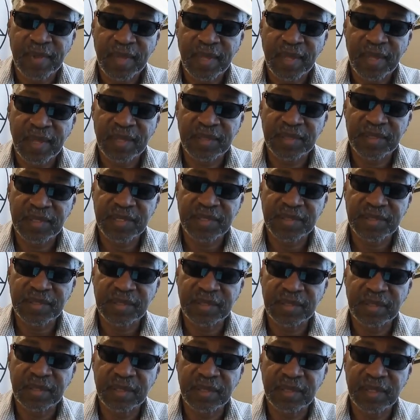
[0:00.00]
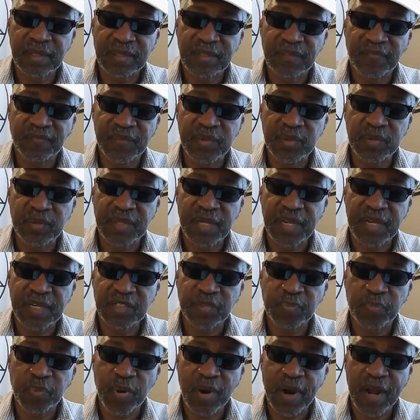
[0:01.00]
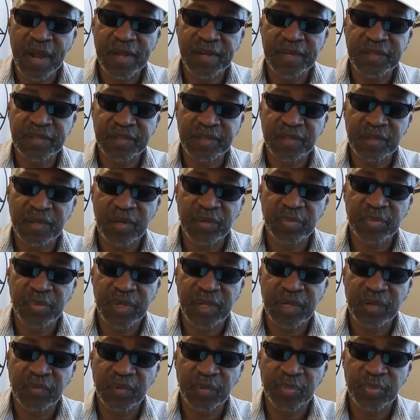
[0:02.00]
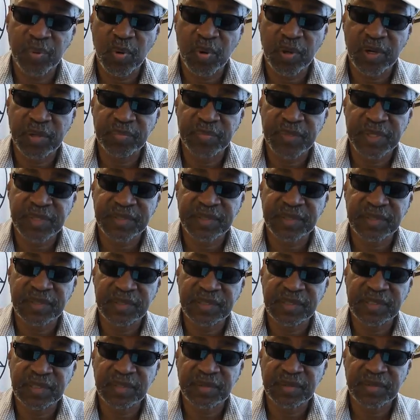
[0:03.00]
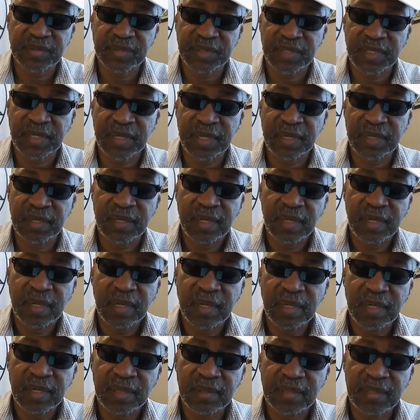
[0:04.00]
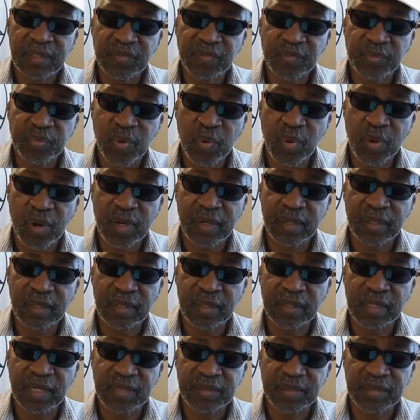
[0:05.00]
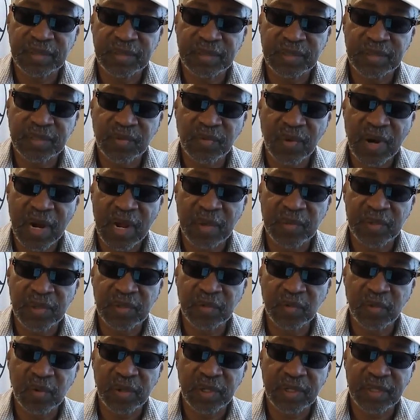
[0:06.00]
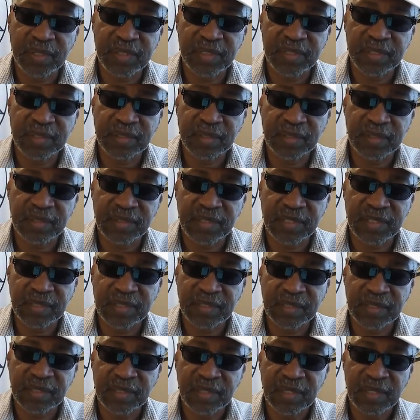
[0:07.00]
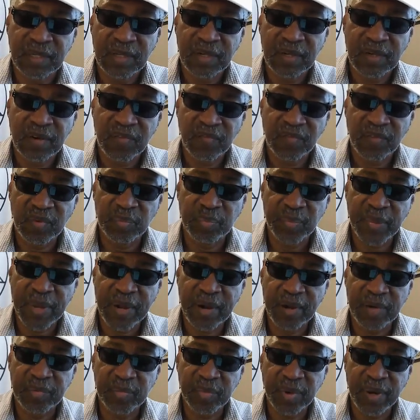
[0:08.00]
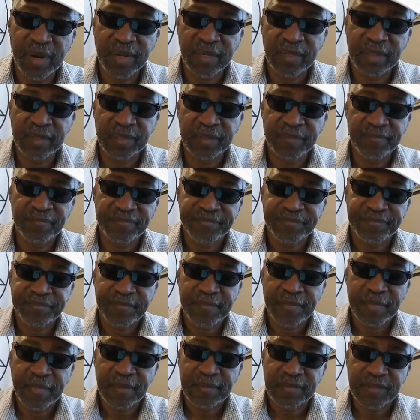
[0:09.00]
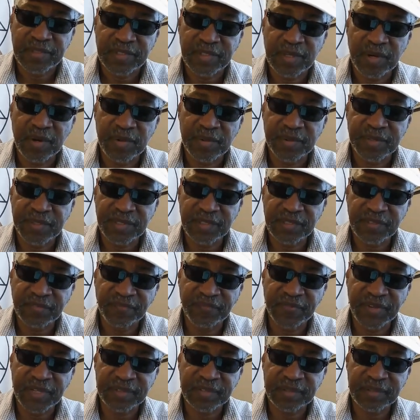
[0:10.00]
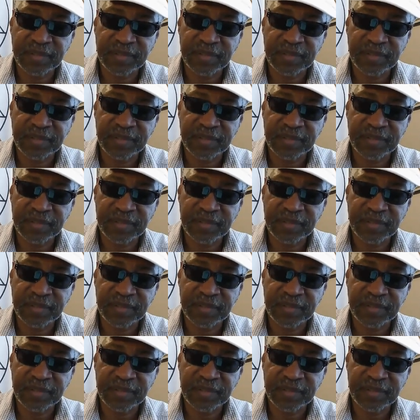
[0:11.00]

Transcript: and this is a few days prior to her being reported missing, Shields said. In this report, ALEXIS described unwanted kissing and touching from Baron Brantley. Jones is the